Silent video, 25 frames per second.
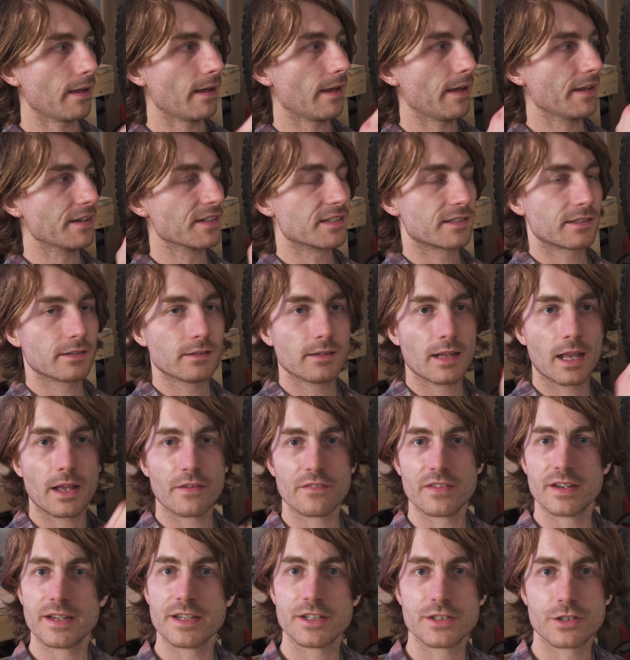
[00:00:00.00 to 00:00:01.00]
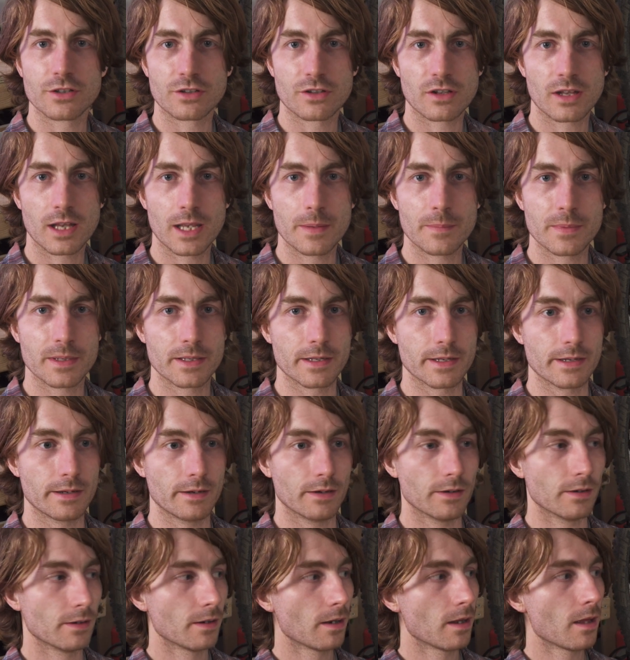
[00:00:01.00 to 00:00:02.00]
and still have an easier climbing
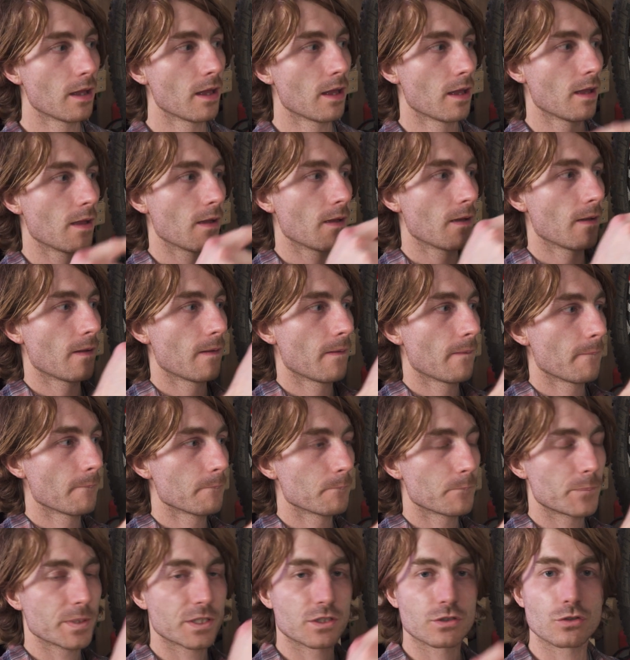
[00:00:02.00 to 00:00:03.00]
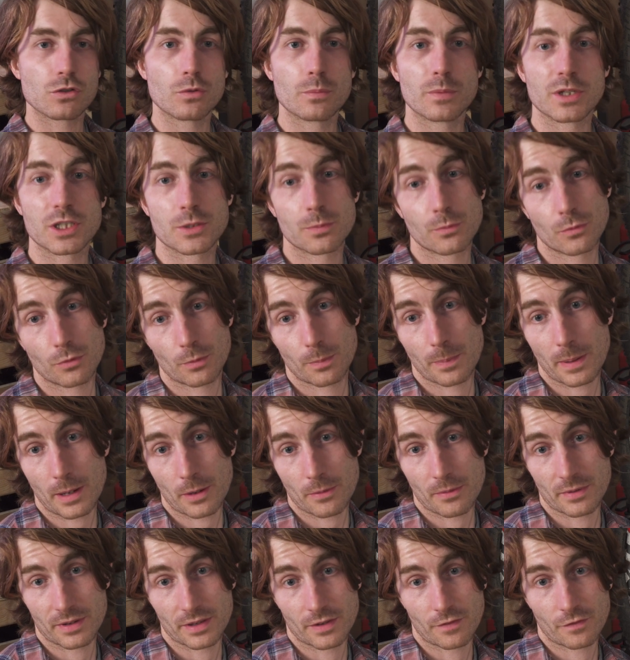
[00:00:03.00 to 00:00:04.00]
gear, but so much more
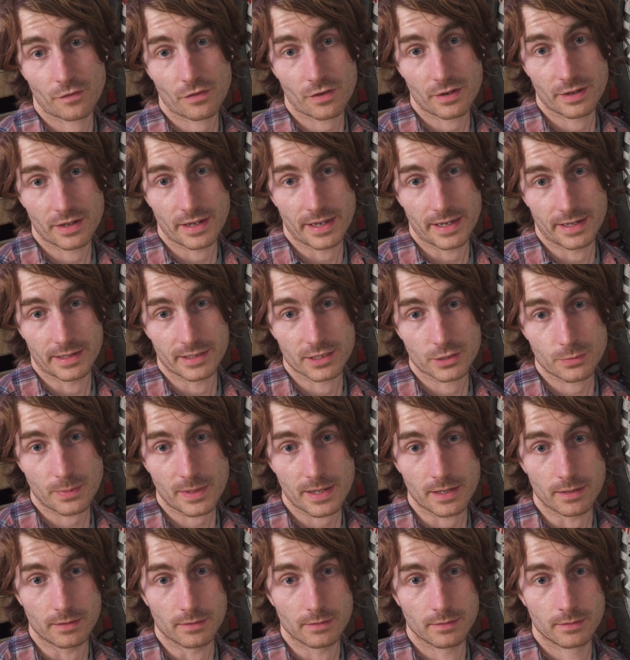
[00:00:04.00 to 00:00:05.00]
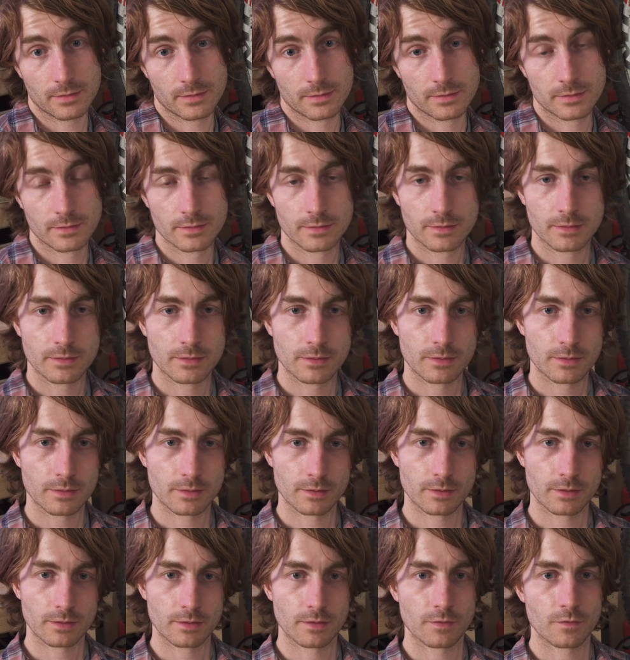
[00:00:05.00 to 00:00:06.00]
power at the front end as well.
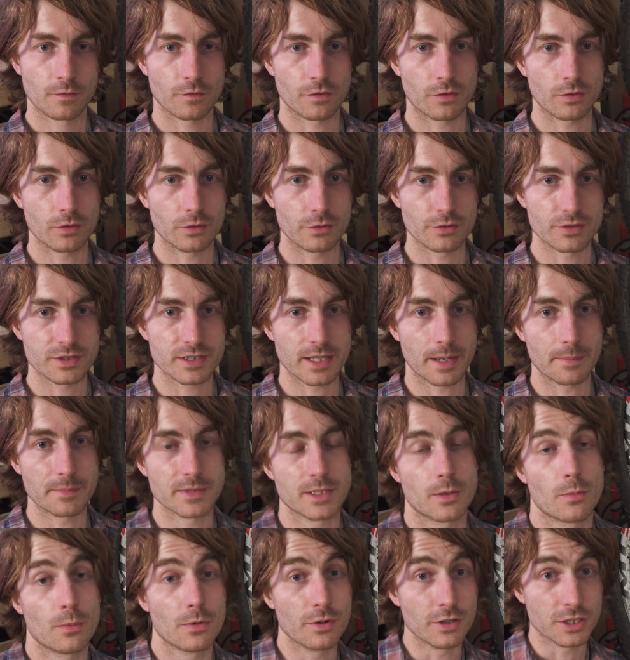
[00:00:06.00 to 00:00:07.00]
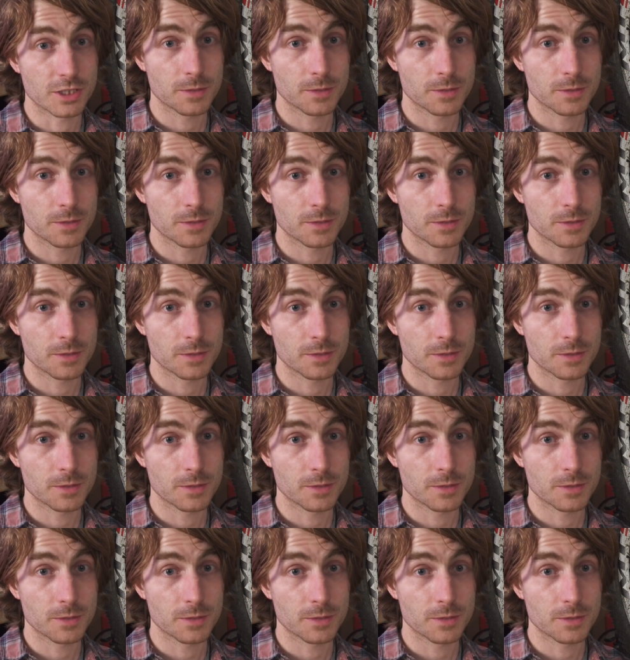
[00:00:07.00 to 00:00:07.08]
For all those times that we're